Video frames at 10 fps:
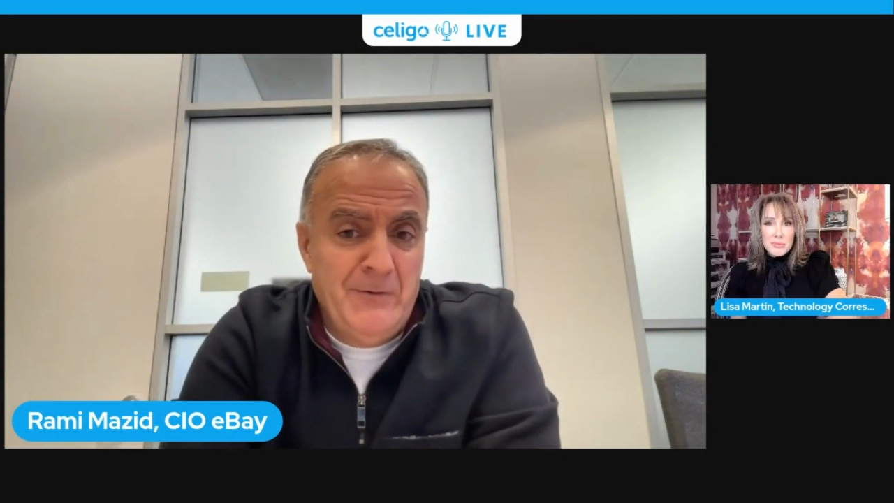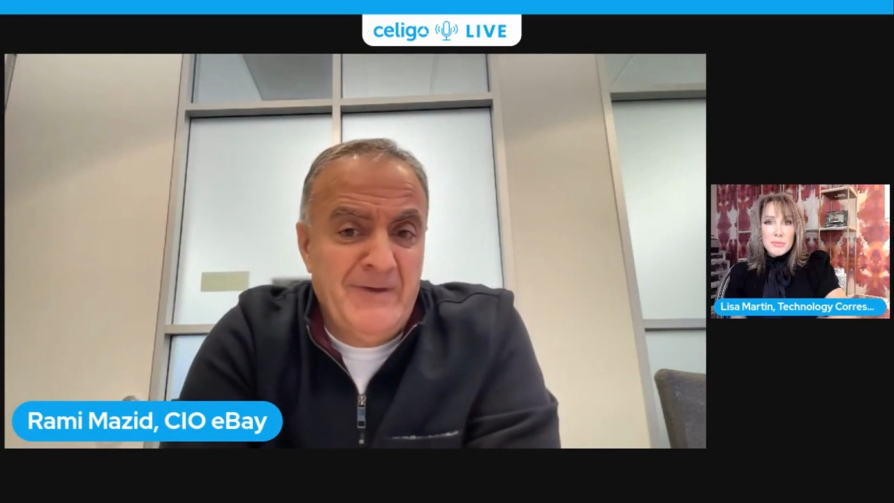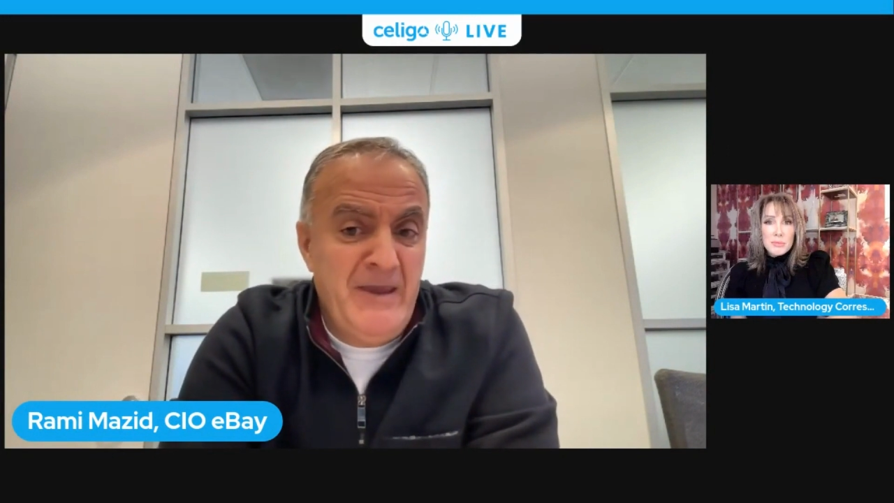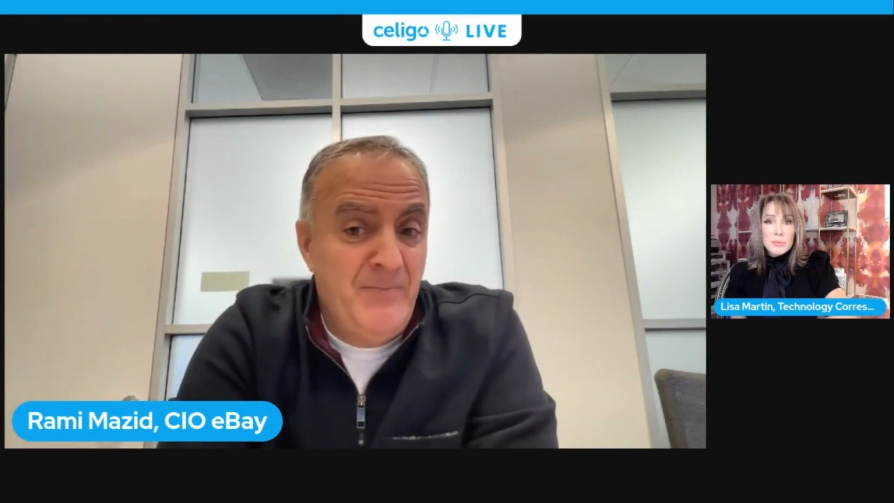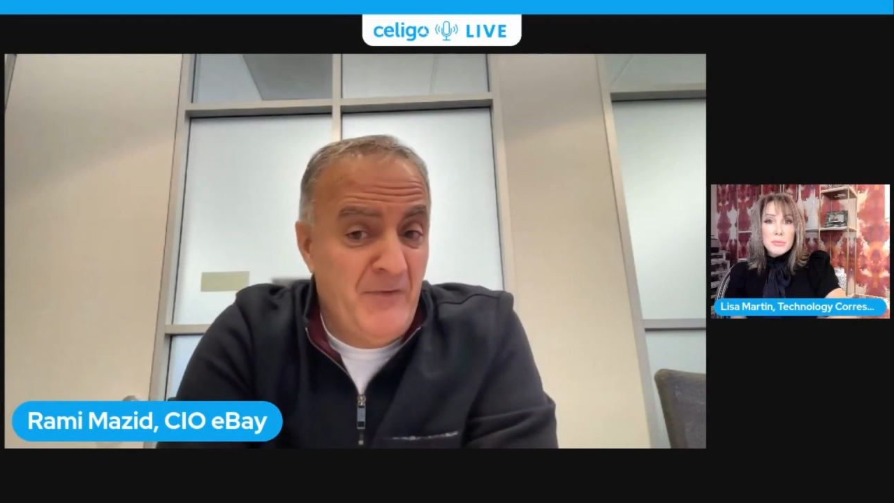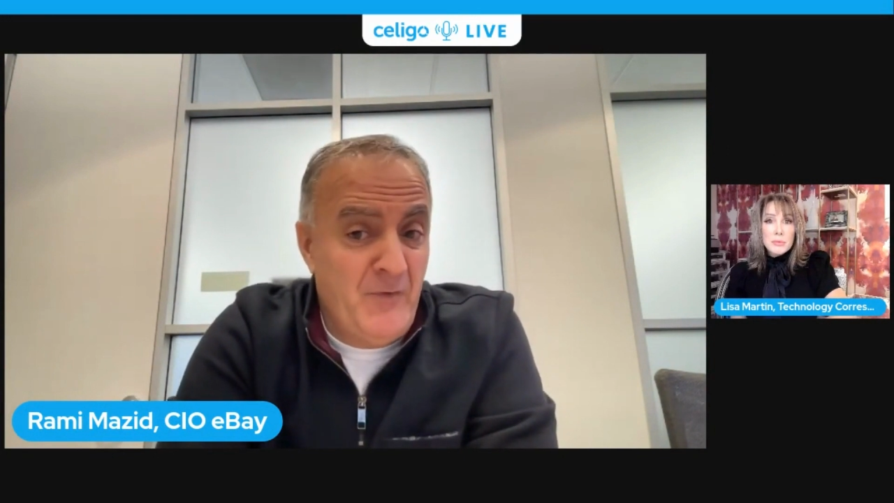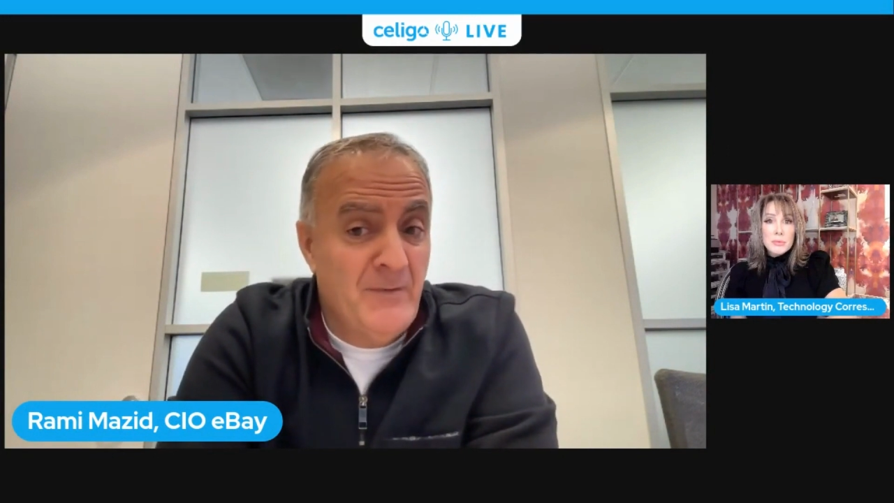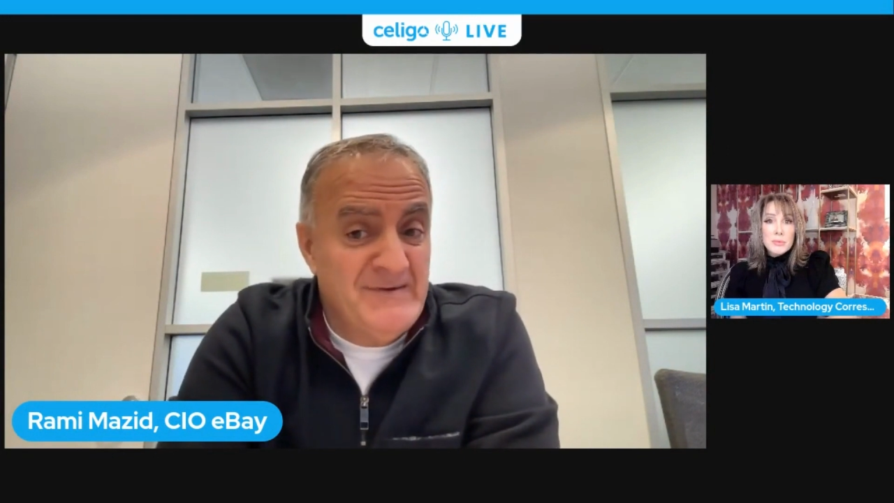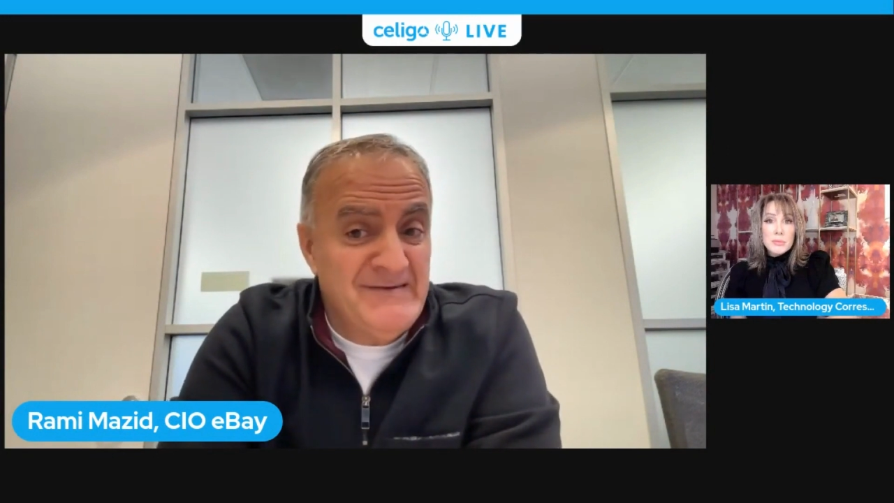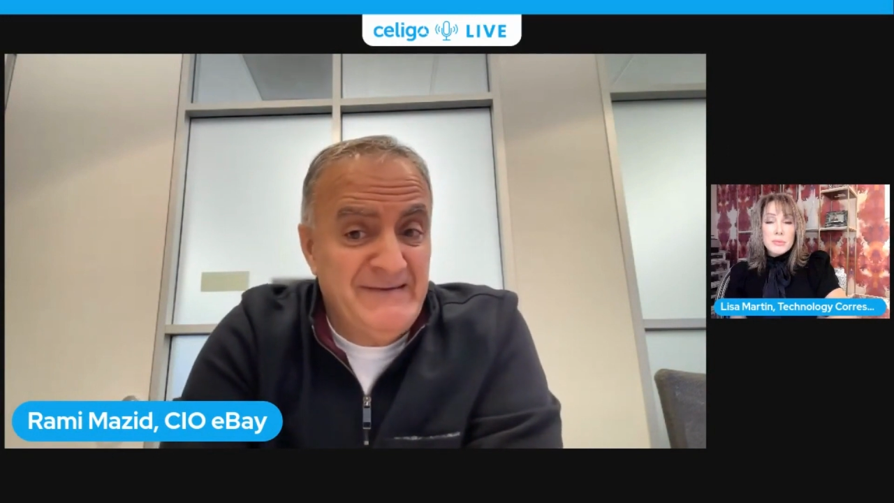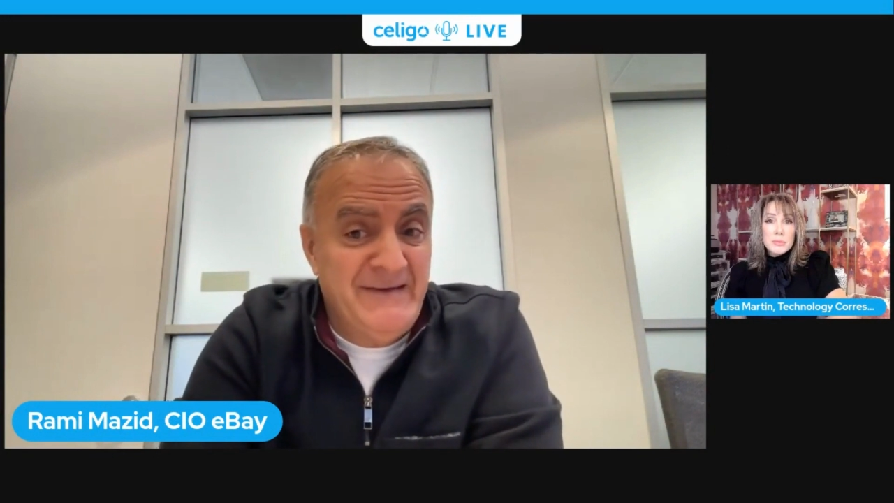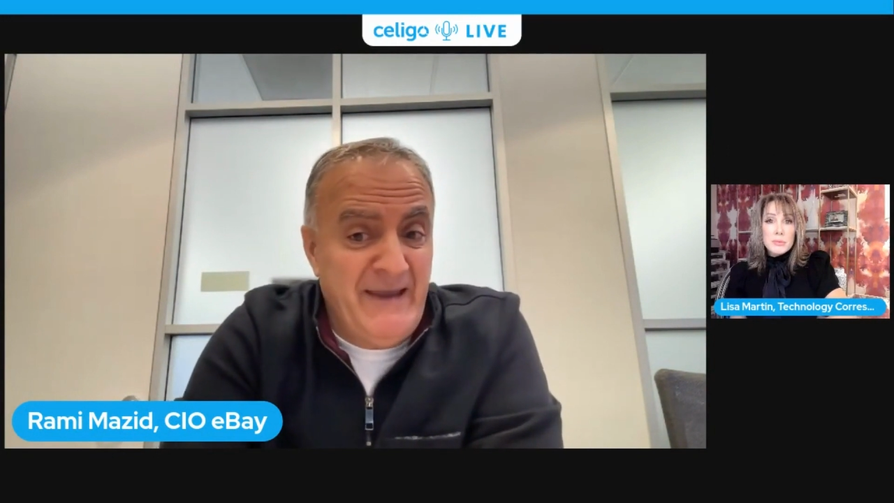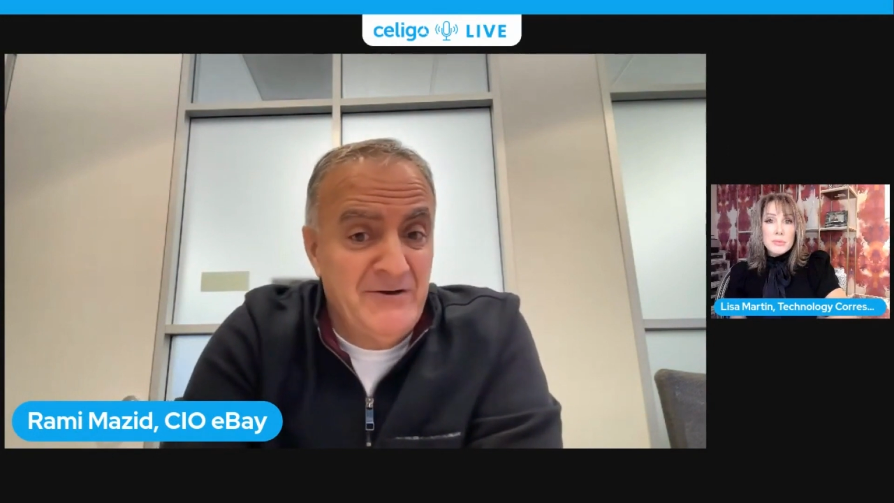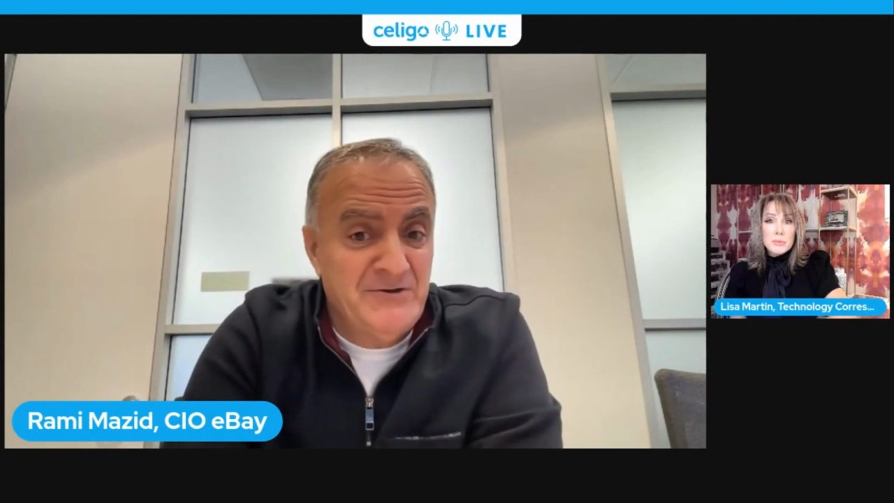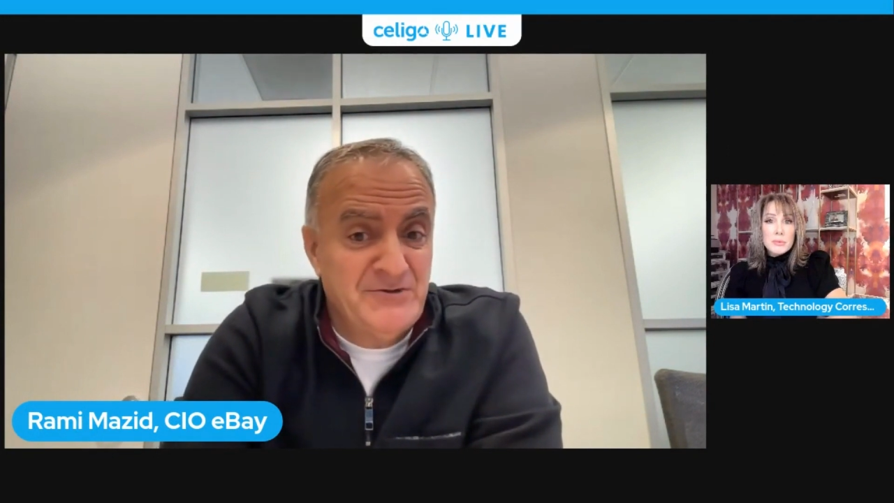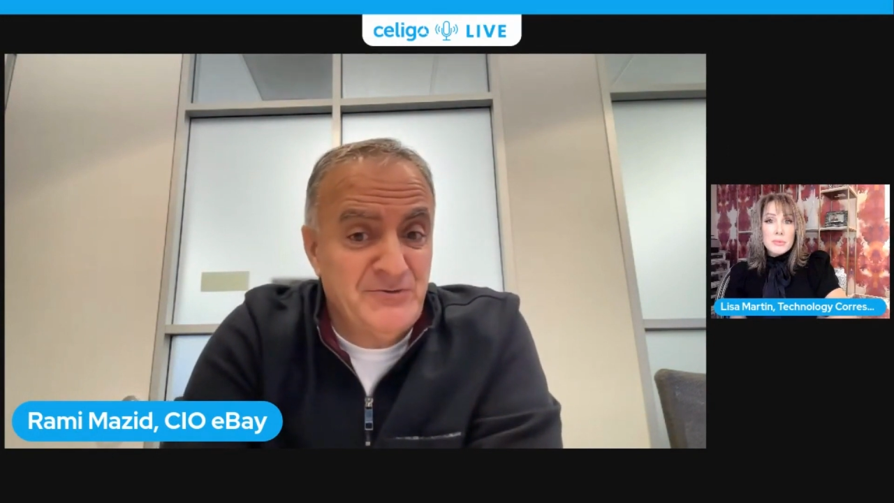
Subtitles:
key performance indicators